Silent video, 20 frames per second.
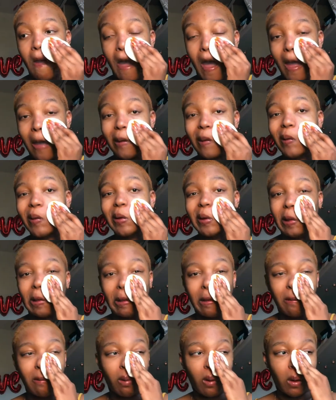I always
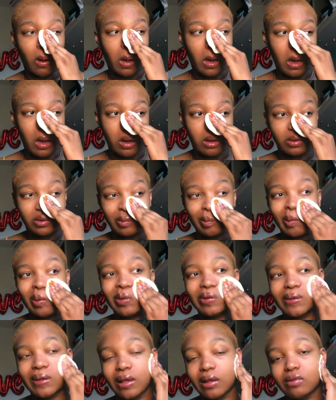do a
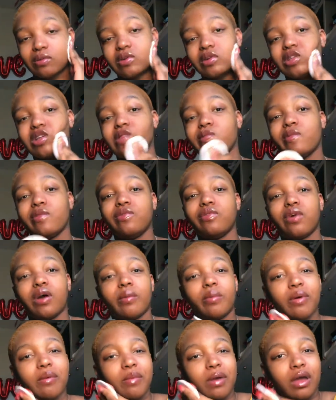small skin routine before I
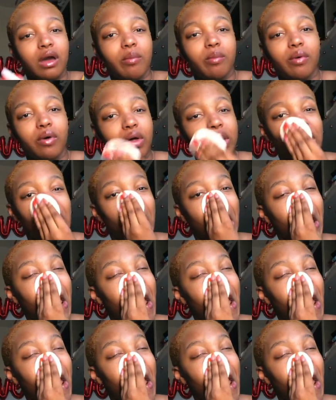put makeup on.